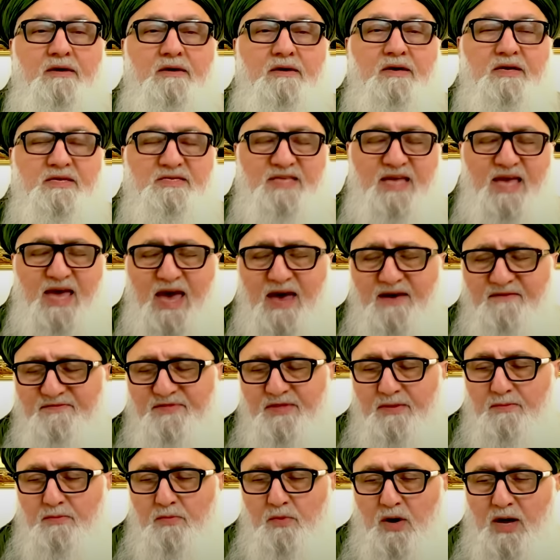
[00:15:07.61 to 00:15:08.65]
because they have
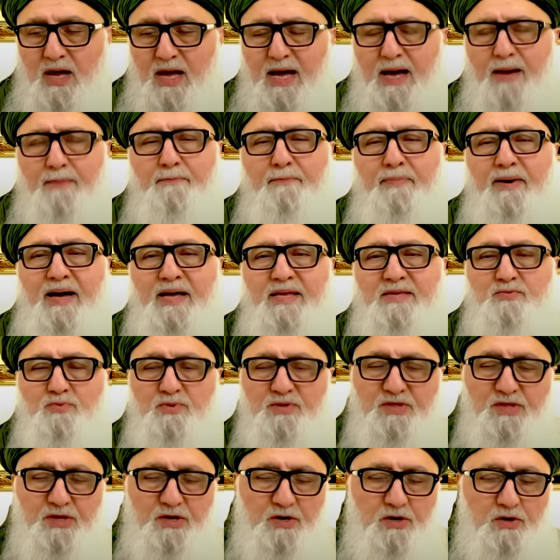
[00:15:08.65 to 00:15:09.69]
the muhabbat
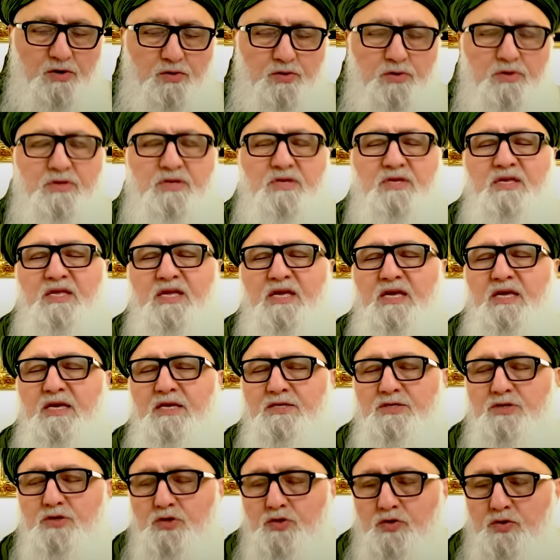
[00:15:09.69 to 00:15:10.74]
with their good
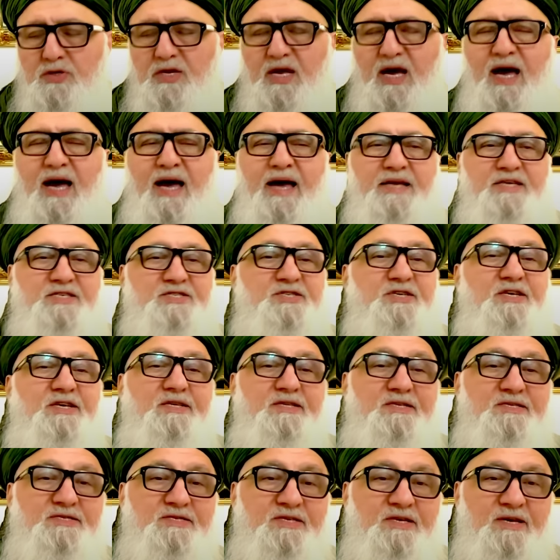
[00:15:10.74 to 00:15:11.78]
deeds, good
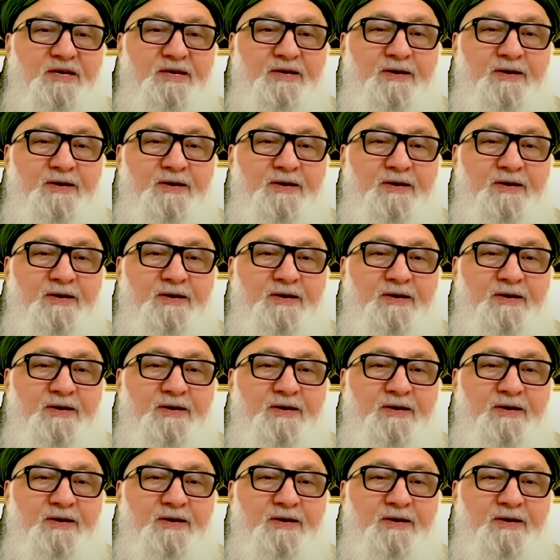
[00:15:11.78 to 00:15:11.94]
actions